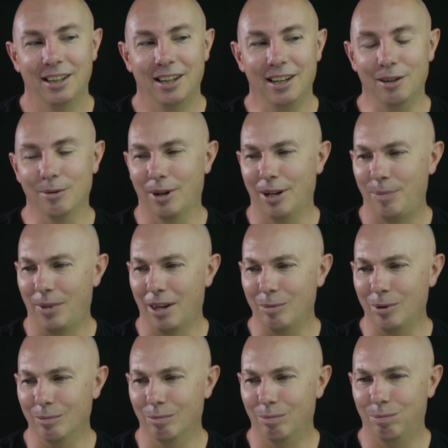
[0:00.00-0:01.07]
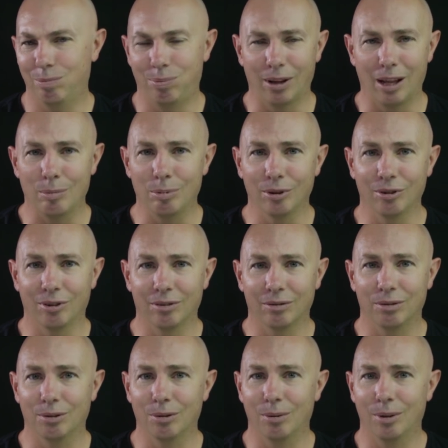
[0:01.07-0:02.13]
anyway, I've been blabbering on
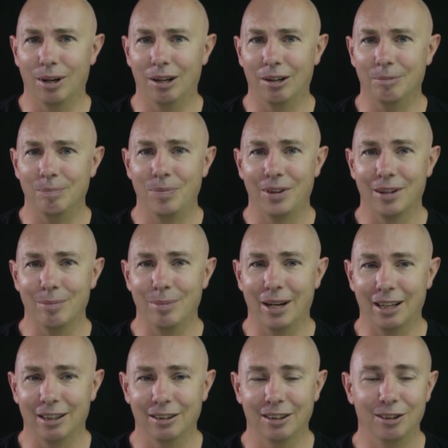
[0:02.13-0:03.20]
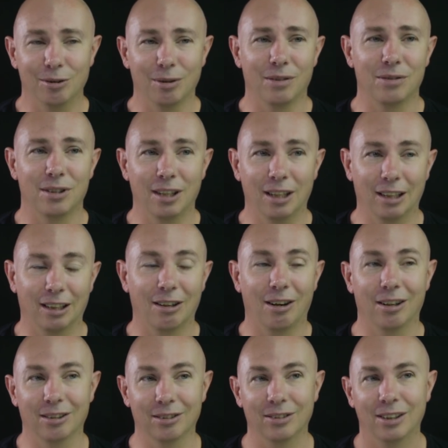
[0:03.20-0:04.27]
for a while about UFC,
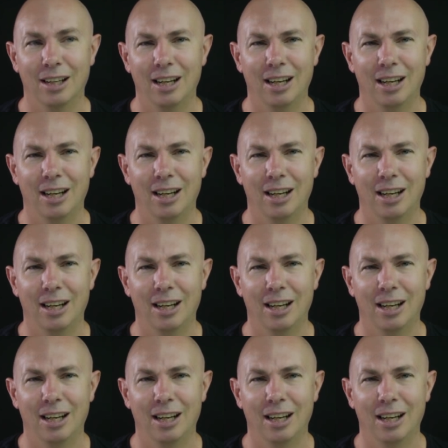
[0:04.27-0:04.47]
kind of.